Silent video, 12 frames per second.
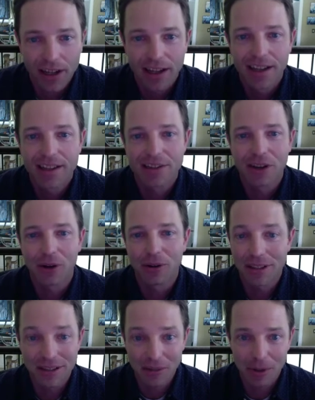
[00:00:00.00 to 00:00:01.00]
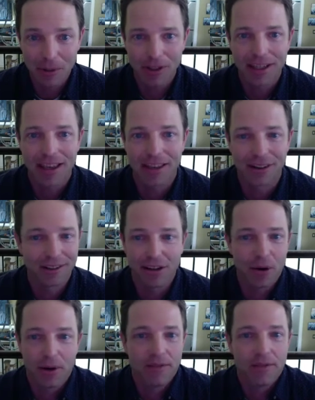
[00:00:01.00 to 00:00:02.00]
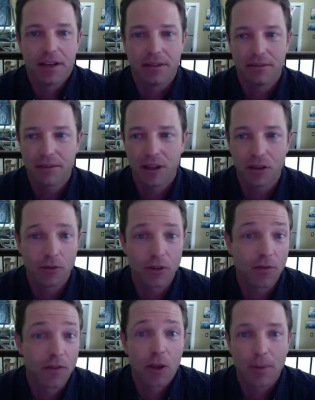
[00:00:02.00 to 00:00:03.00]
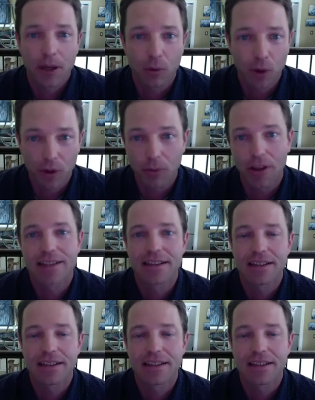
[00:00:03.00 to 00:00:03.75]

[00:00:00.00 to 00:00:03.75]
Yeah. So this could be put together, even in developing world places.